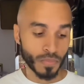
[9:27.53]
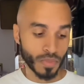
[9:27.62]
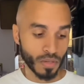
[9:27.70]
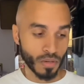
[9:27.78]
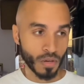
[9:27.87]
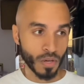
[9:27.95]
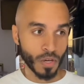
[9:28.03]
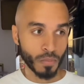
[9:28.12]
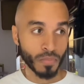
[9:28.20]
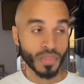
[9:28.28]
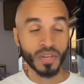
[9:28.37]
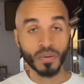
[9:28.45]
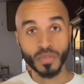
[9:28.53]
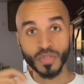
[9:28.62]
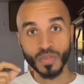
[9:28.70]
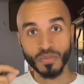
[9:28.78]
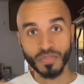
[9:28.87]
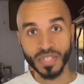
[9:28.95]
Um, they also
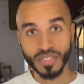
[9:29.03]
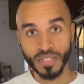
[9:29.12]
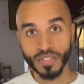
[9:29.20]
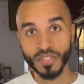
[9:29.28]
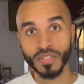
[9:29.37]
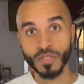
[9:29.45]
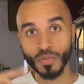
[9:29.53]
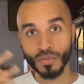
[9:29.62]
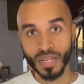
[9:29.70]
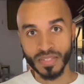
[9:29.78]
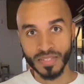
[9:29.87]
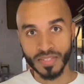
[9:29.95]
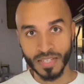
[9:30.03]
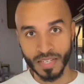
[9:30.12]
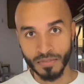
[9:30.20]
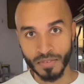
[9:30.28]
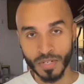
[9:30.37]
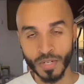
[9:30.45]
faced each other in
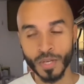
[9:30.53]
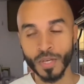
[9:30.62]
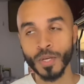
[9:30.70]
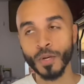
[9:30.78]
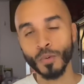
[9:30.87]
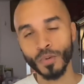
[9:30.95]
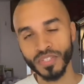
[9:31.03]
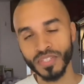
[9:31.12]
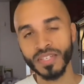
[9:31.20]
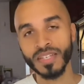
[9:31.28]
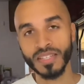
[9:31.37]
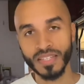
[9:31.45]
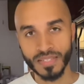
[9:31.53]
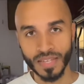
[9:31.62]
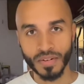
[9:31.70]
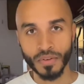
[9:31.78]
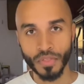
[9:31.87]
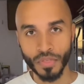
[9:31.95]
2007, which the Indians had
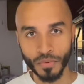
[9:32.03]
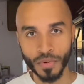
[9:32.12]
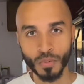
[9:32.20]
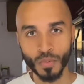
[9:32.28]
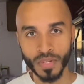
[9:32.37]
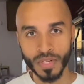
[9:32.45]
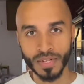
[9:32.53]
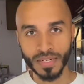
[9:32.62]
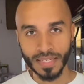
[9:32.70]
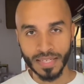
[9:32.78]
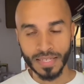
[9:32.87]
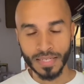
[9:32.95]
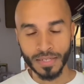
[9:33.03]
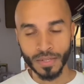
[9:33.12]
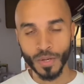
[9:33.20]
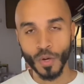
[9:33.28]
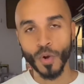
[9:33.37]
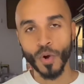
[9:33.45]
a 3-1 lead
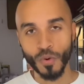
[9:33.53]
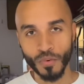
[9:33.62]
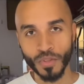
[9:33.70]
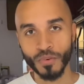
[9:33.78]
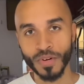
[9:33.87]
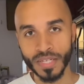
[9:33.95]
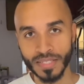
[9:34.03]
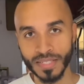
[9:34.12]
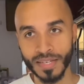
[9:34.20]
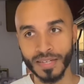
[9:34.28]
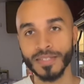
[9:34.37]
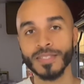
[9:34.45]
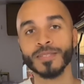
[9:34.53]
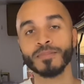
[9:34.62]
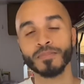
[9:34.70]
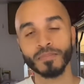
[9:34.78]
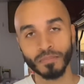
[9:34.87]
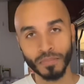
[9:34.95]
over the Red Sox,
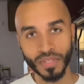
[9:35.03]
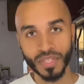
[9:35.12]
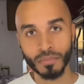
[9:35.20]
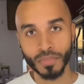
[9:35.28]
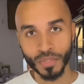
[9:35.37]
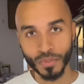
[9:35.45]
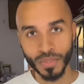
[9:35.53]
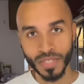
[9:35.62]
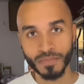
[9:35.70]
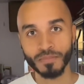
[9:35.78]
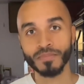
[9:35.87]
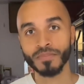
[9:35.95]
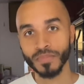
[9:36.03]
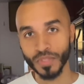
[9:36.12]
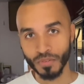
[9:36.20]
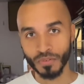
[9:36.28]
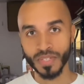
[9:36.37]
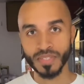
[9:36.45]
but they blew it. The
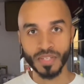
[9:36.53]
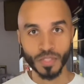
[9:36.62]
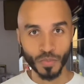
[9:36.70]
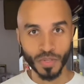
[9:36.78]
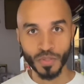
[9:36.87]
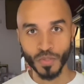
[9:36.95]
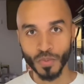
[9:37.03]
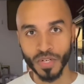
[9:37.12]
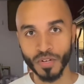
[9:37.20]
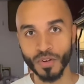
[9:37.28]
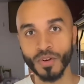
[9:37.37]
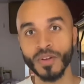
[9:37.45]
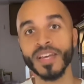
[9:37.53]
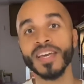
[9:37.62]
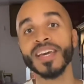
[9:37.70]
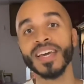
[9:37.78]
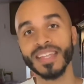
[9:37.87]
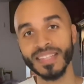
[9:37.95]
Red Sox went on to win it all.
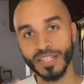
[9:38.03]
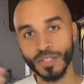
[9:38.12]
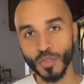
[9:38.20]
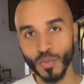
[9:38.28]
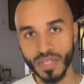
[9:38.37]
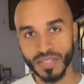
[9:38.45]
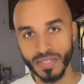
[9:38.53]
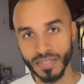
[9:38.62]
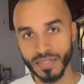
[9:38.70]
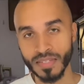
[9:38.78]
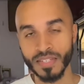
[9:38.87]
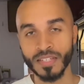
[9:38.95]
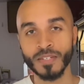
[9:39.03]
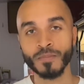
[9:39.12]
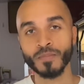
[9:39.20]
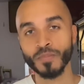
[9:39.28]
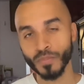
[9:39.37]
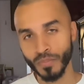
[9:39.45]
And then in 2016,
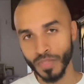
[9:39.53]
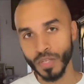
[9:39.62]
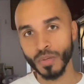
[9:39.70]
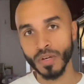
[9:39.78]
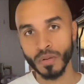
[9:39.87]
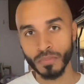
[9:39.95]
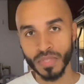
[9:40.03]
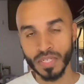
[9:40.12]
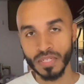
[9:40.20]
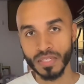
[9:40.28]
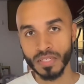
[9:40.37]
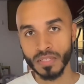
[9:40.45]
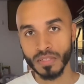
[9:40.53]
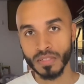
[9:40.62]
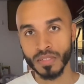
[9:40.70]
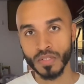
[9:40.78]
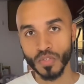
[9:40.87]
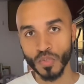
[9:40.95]
um, the Indians
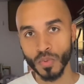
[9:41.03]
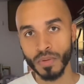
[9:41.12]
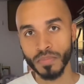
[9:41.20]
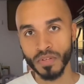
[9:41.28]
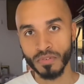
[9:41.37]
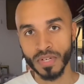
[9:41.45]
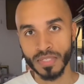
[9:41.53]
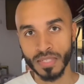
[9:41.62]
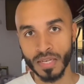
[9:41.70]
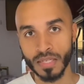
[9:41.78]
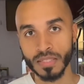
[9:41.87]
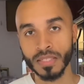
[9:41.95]
swept the Red Sox